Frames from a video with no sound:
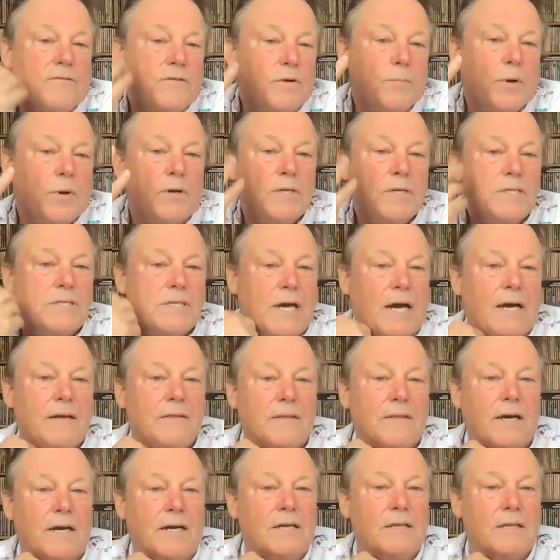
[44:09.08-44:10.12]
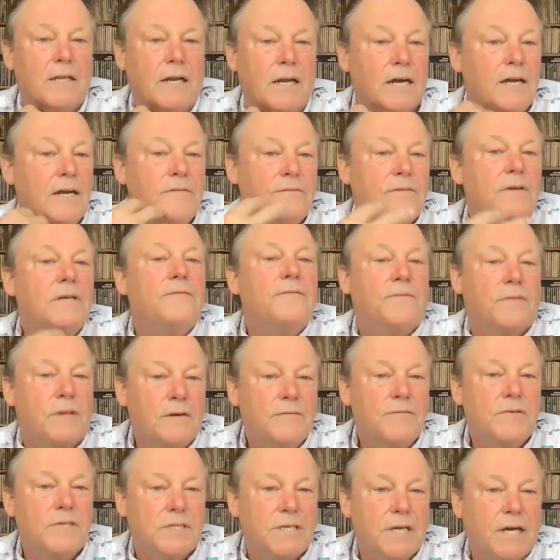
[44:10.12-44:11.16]
everybody's had that in the life, even if
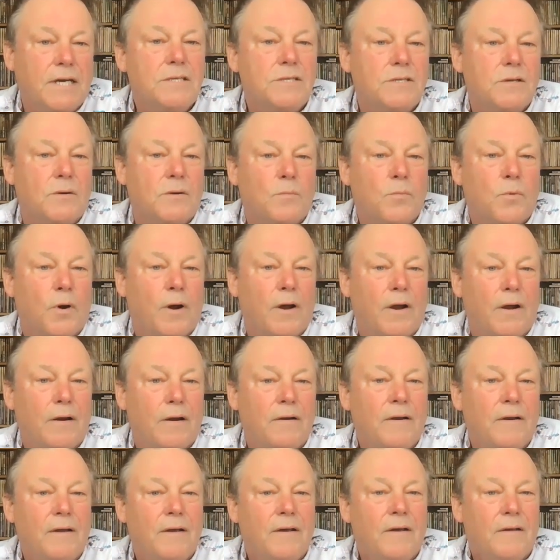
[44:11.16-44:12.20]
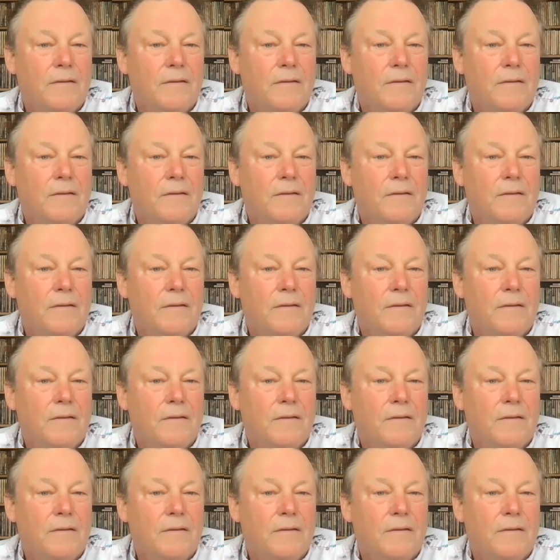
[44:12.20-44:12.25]
they've stayed somewhere.